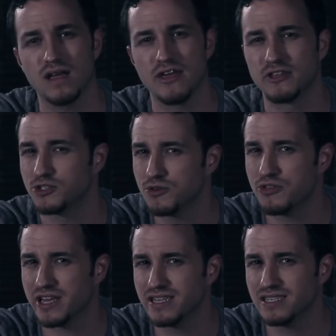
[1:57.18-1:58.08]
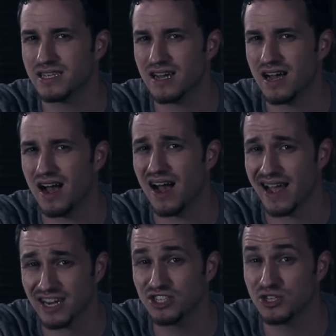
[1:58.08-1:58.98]
And the truth is,
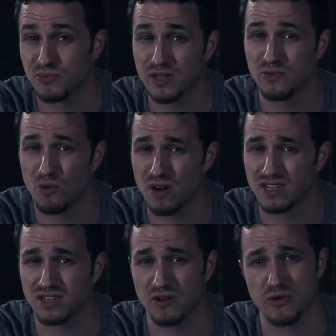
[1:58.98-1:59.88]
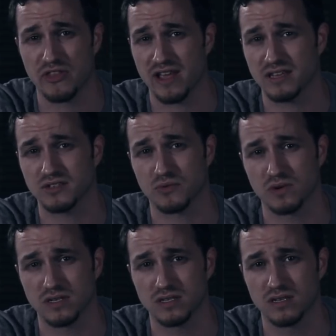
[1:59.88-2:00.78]
I actually really wanted to know what the answer
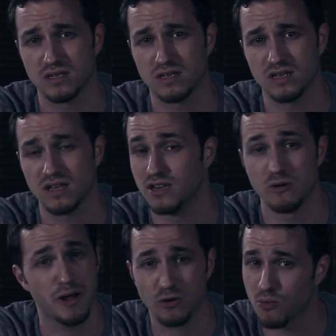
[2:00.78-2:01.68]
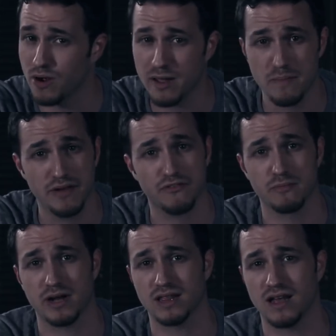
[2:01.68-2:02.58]
was, no matter what it meant
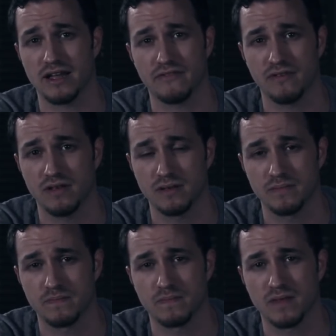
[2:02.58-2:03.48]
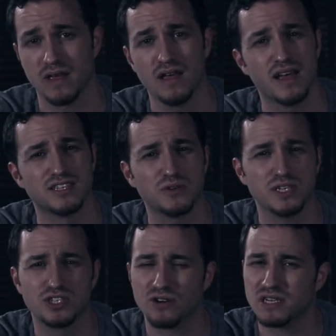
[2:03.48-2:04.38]
for my life. And so
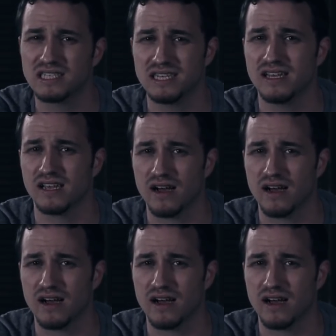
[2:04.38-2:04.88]
I started seeking